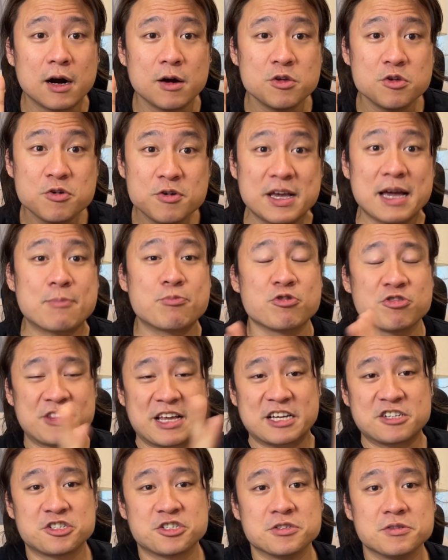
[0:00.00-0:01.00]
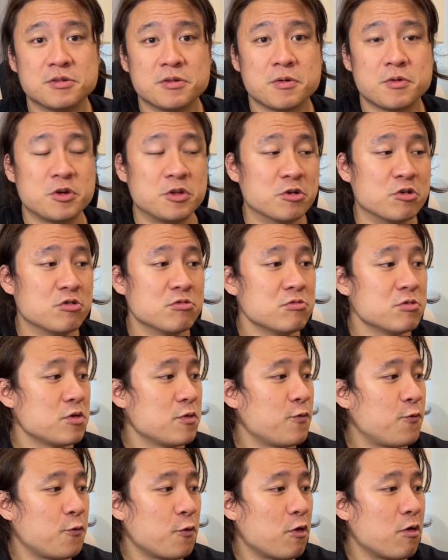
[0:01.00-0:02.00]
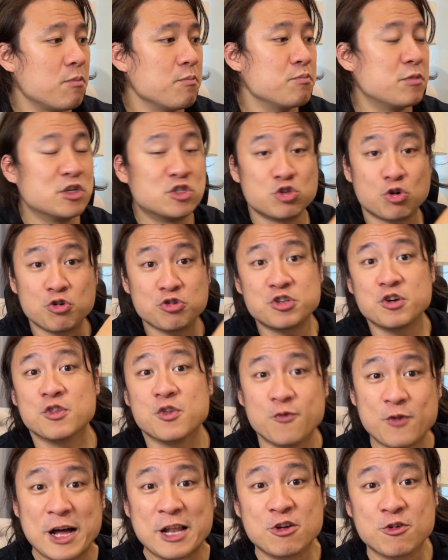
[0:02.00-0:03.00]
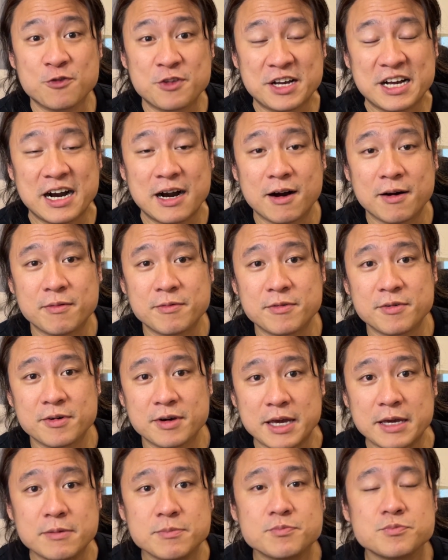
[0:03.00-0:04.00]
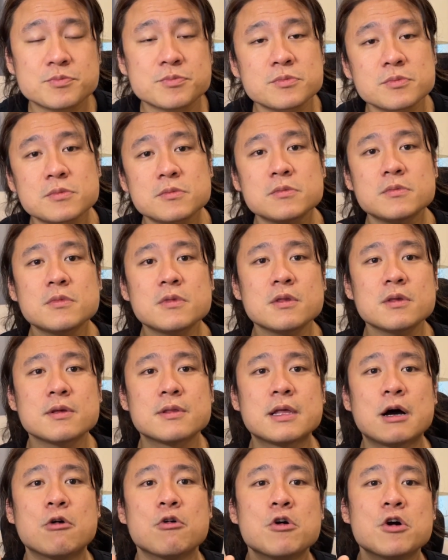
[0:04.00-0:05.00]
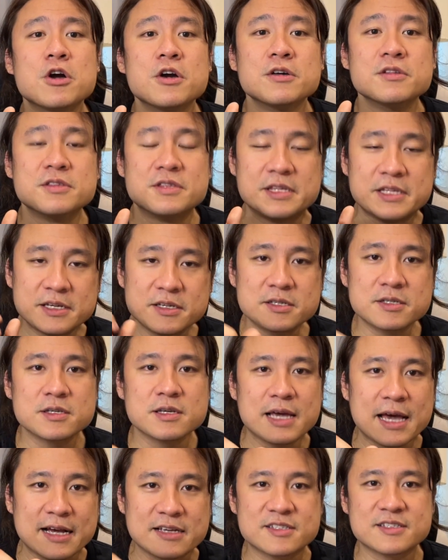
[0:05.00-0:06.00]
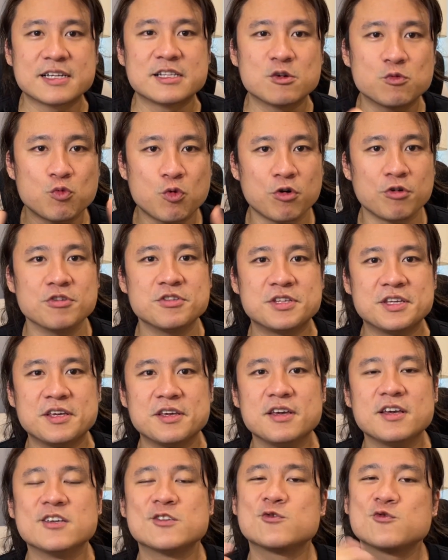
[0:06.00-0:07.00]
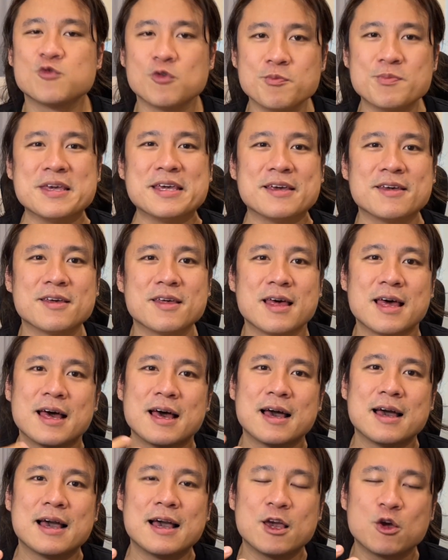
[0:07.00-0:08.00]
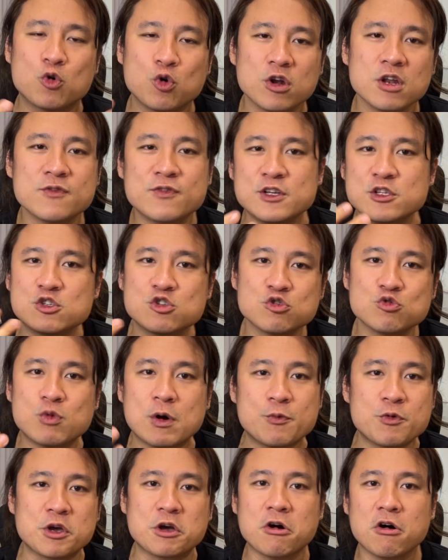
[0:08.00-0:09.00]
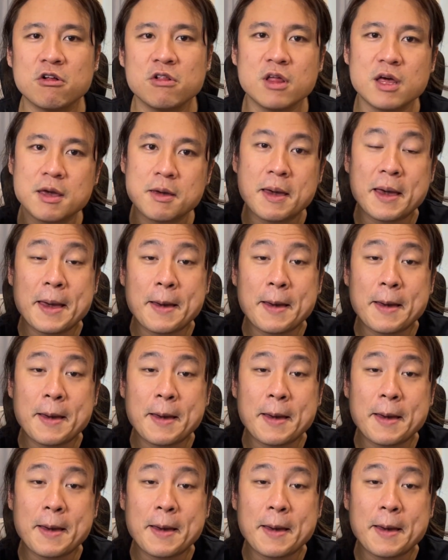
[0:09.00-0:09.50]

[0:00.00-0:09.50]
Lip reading: you get protection, for majority of the value of the car, okay? Now, this extended warranty is, for me, equivalent to what we call a